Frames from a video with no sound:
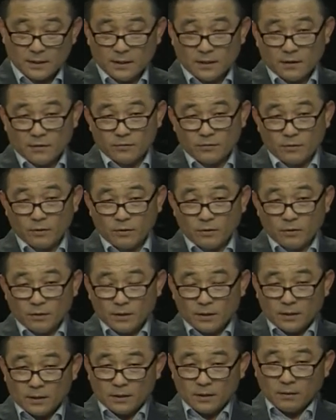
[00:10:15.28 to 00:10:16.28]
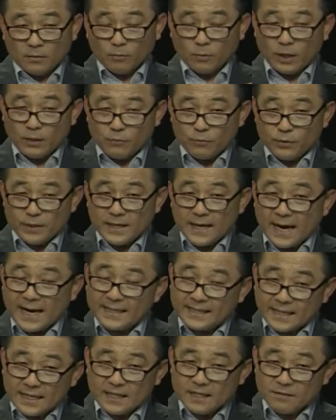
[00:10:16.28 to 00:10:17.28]
So when we
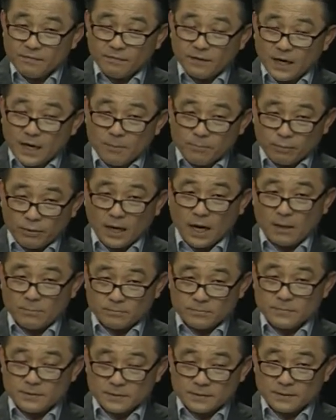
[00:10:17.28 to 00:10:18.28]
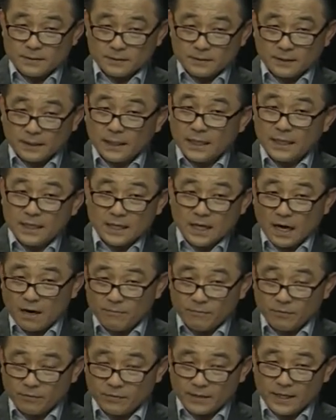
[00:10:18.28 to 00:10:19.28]
identify problems in
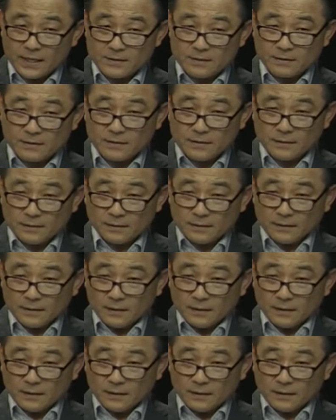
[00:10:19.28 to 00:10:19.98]
conversation,